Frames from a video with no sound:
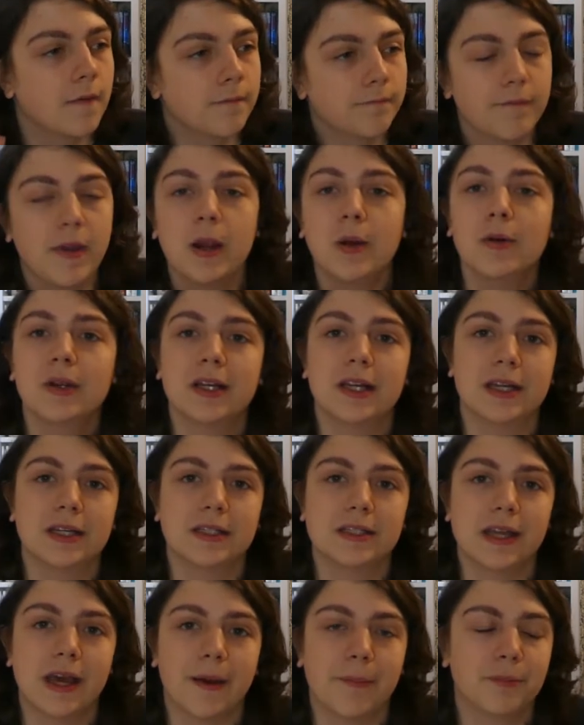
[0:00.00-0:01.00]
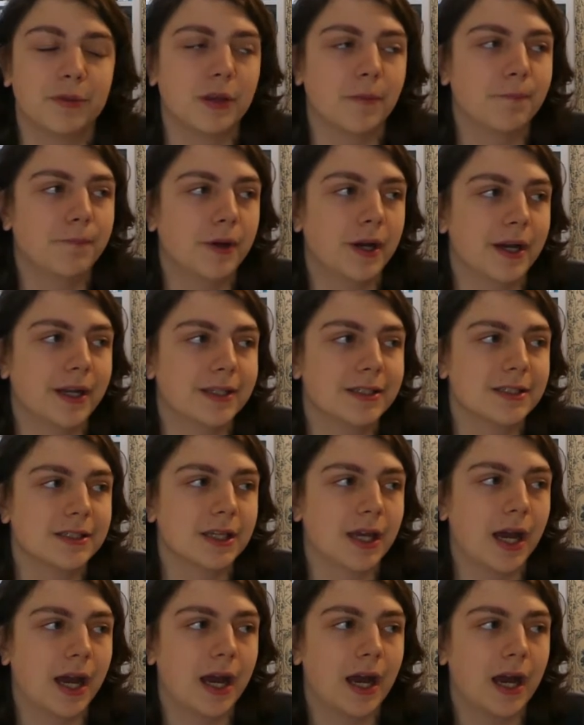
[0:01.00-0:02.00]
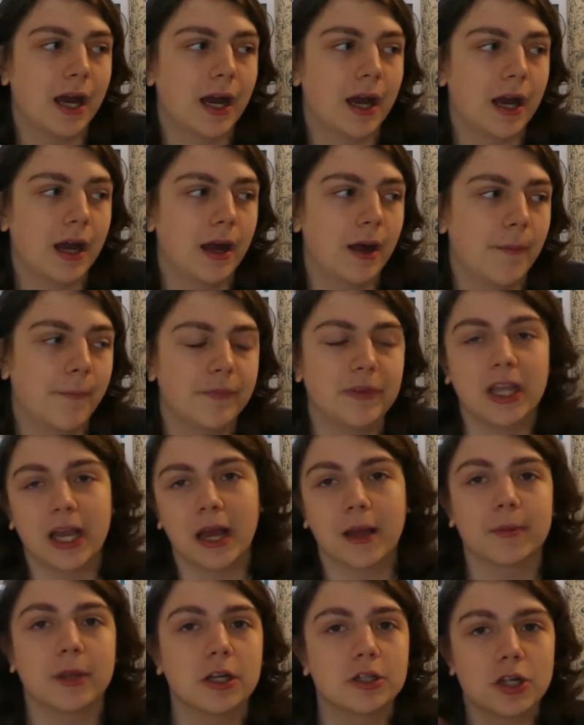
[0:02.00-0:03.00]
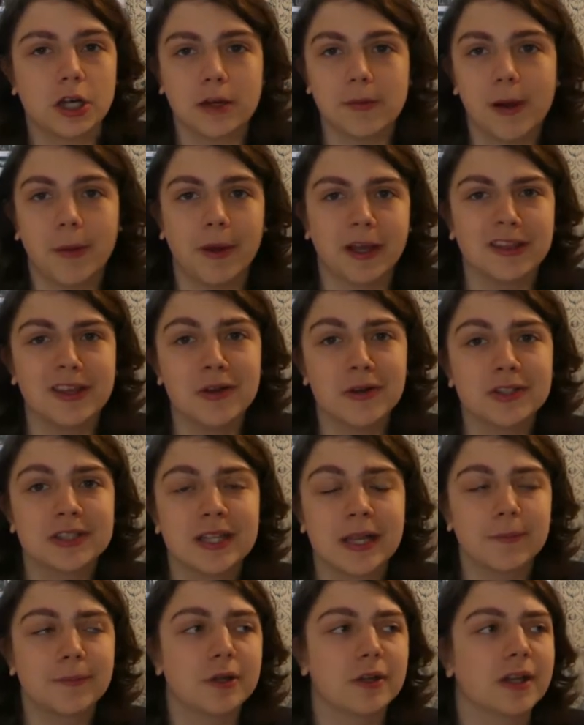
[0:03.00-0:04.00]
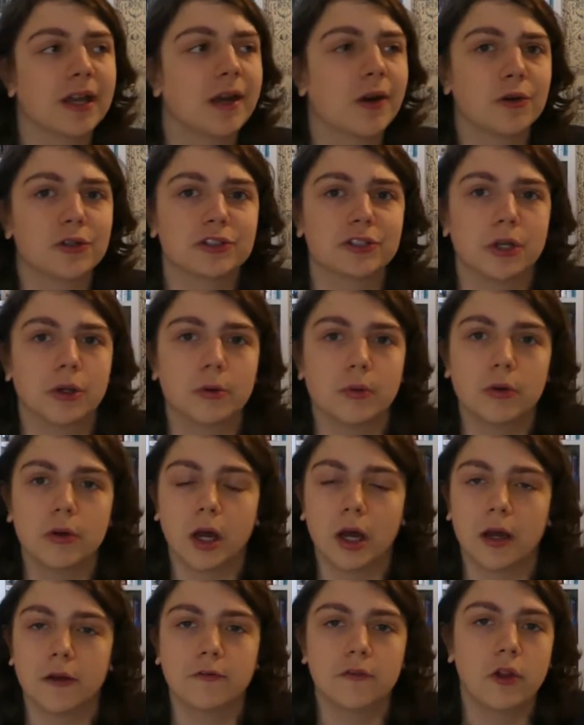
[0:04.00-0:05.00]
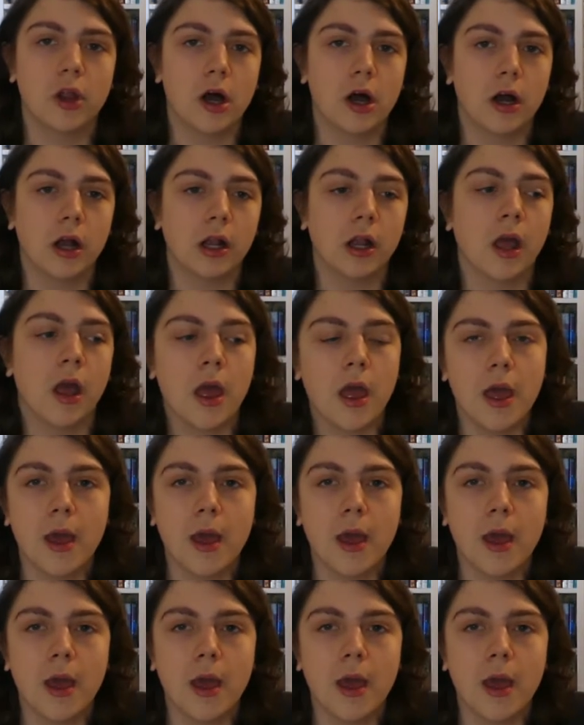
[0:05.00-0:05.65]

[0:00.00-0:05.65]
very in-depth, but yeah, I'm going to talk about my theories in that book and also vlog